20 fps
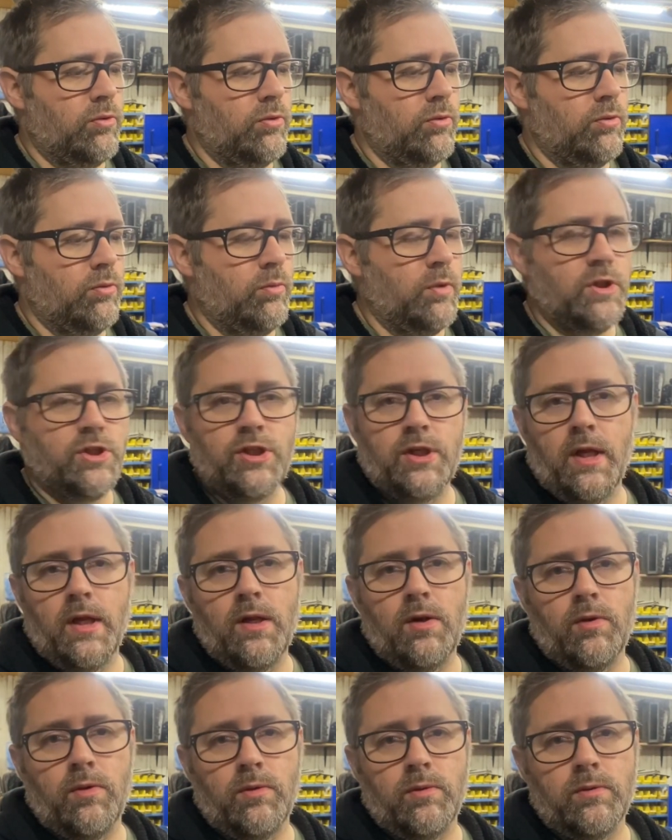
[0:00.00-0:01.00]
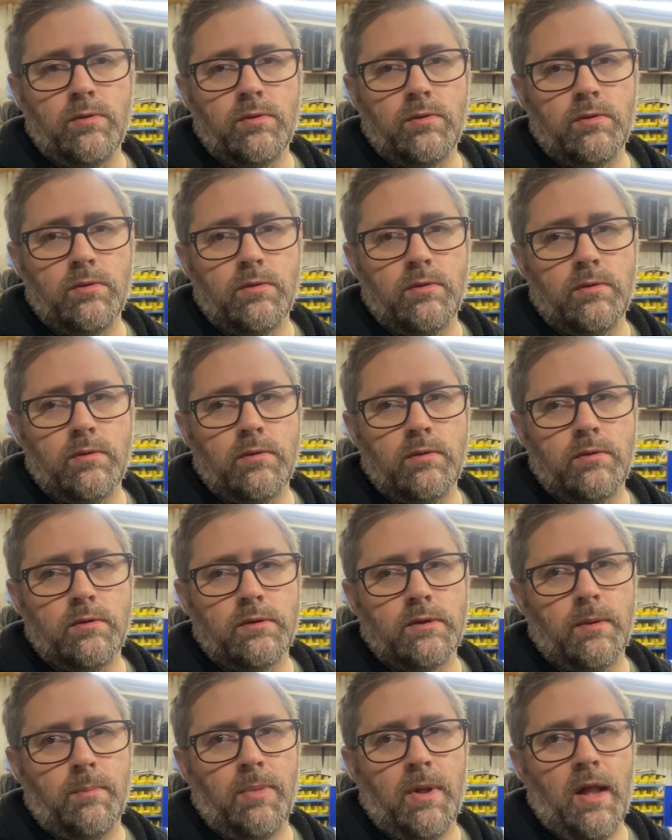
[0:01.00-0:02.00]
which they don't
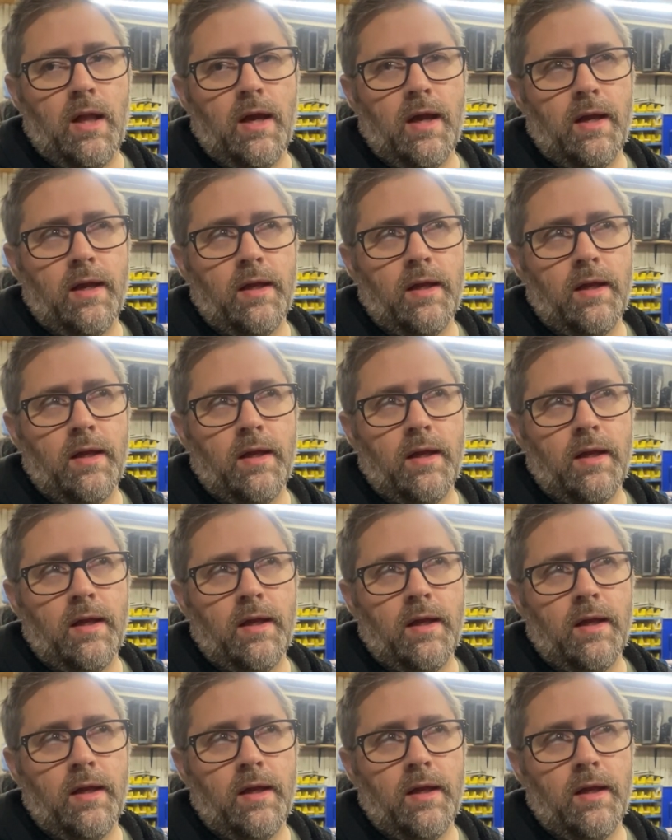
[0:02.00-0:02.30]
supply